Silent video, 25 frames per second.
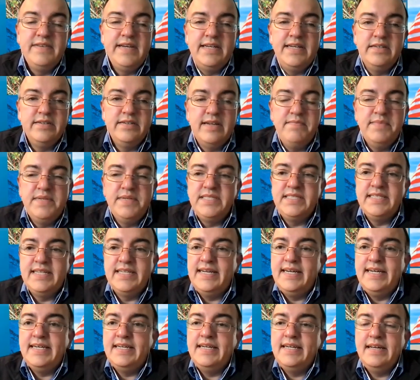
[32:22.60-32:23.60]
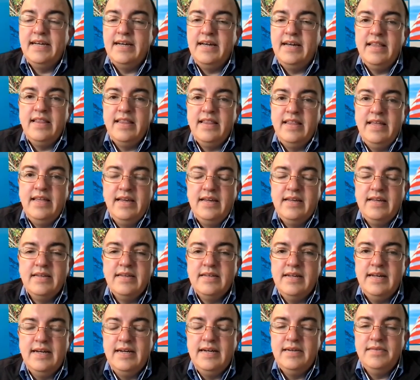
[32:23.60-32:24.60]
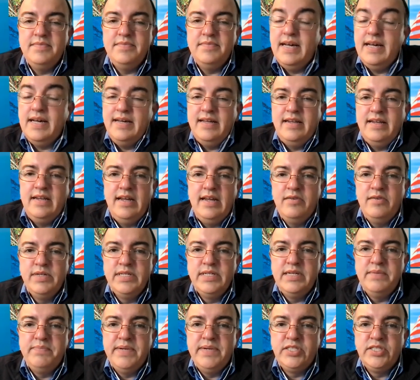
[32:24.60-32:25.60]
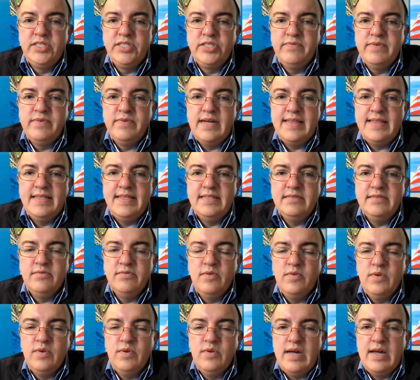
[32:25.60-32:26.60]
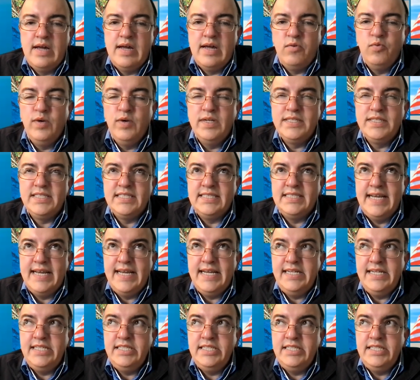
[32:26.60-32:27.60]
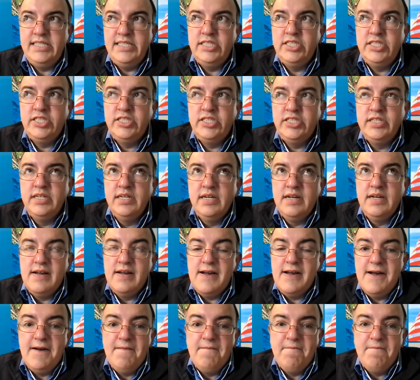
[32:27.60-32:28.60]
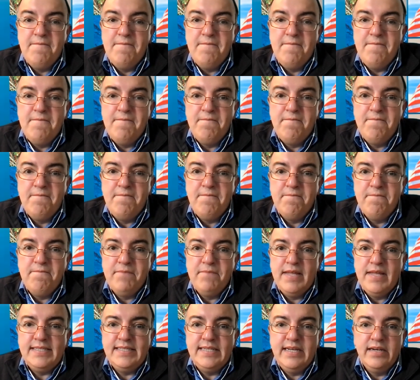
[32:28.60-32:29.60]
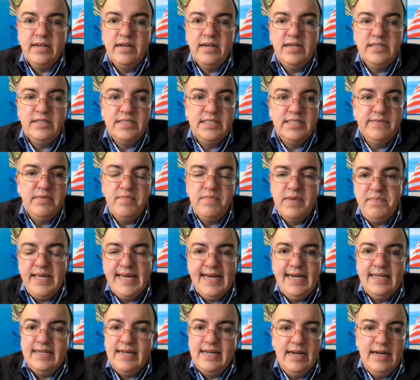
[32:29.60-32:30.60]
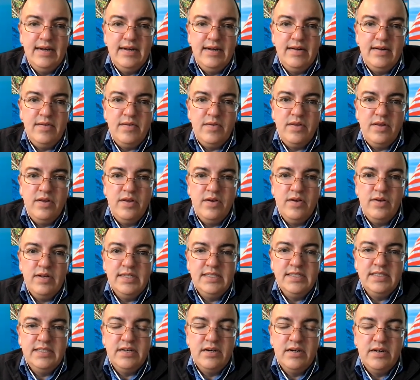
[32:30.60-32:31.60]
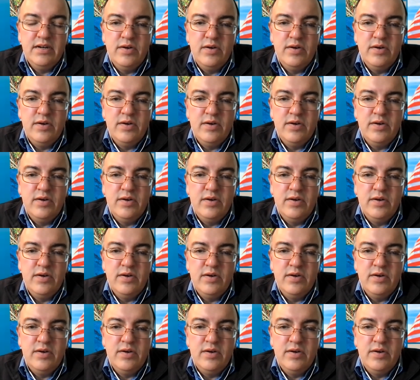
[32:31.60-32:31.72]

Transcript: Olivia. I don't have much to add. I think, yeah, it really depends sort of at what stage that technology development might be at.